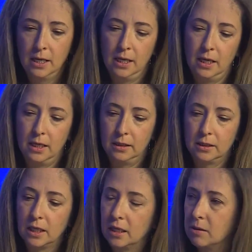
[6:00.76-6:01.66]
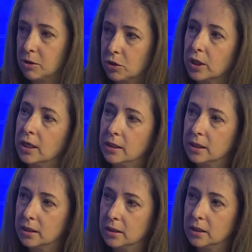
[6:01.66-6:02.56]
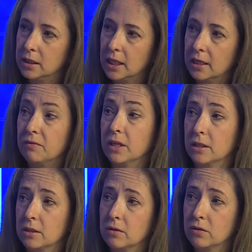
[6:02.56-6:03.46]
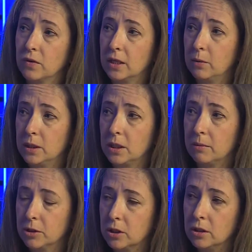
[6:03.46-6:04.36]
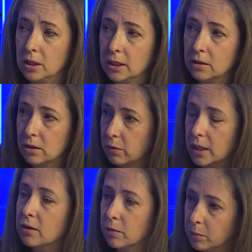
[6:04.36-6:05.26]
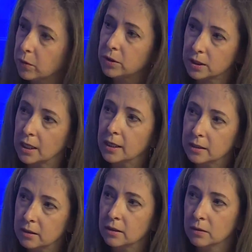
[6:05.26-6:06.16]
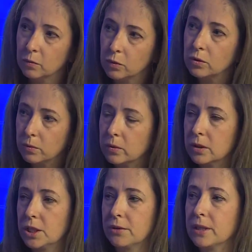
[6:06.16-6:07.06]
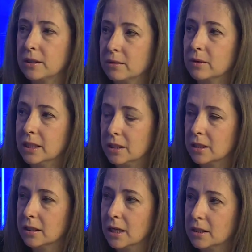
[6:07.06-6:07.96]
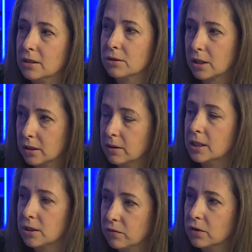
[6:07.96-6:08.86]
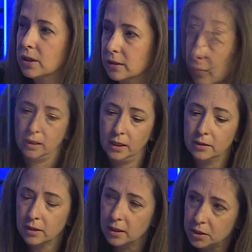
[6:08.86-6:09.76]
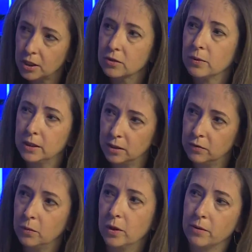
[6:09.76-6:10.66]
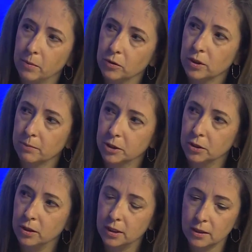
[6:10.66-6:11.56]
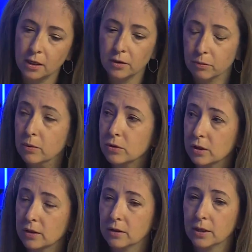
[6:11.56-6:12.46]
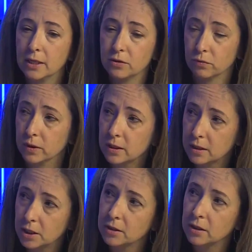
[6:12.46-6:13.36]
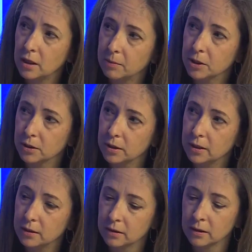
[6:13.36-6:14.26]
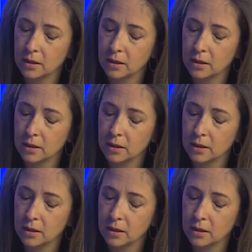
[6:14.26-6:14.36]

and setting up a trade to take advantage of those valuation opportunities. So either both sides will lead to idea generation for us. It's going to adjust relative to where the most opportunities are, the greatest risk-adjusted opportunities.